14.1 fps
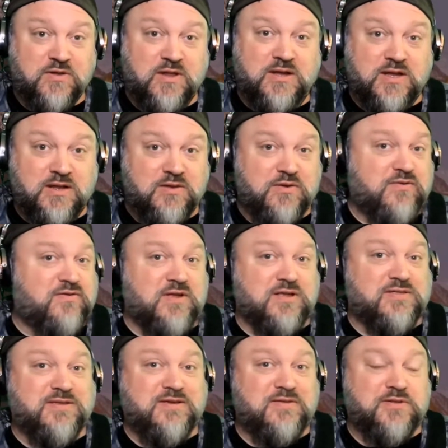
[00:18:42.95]
Like, it looks like
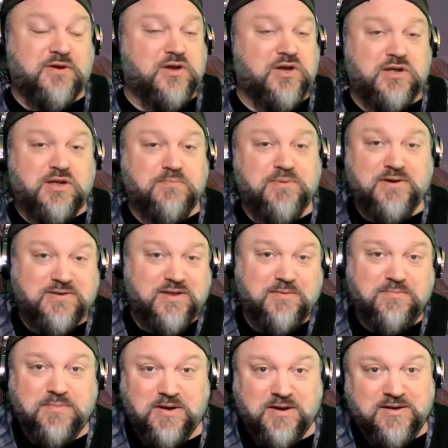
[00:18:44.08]
they're going to get picked
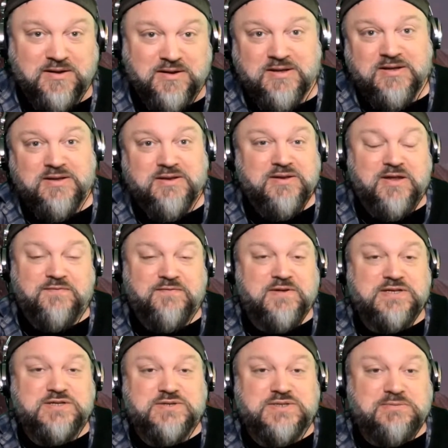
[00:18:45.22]
up by
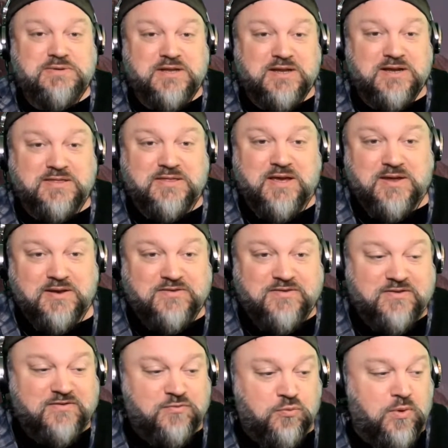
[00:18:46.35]
Netflix or something like that.
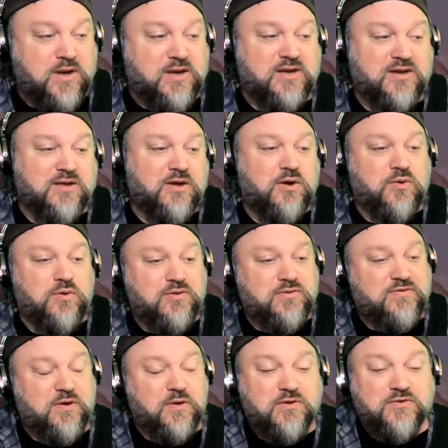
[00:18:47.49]
It's ready to go,
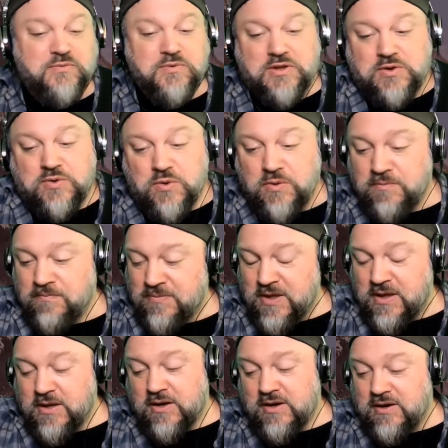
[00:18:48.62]
so it looks really cool.
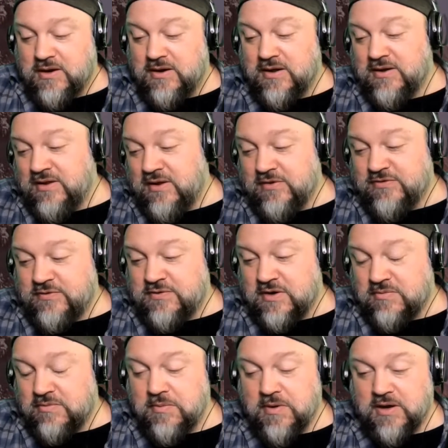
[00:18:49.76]
And they also talked
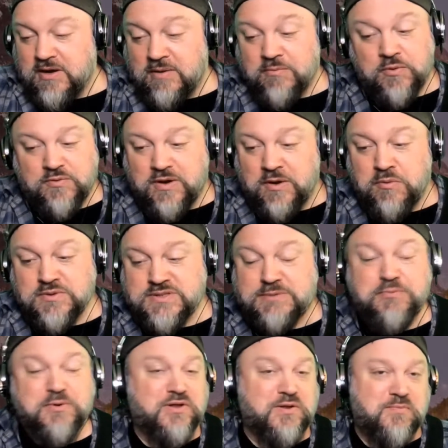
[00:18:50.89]
to me about, I won't
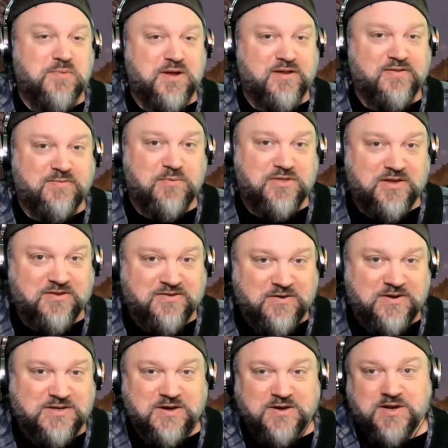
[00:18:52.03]
spill the beans, but they
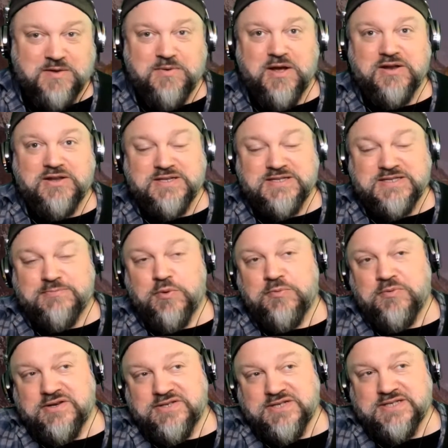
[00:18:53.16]
started talking about some more
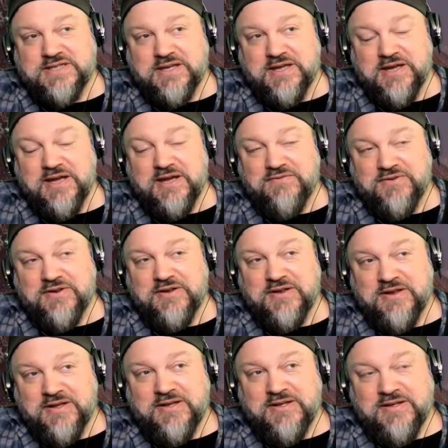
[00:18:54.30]
projects they have, and
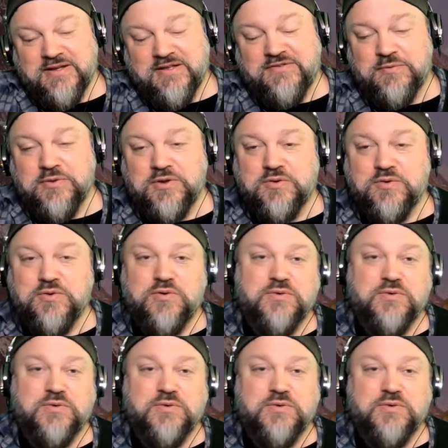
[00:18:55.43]
it's really cool.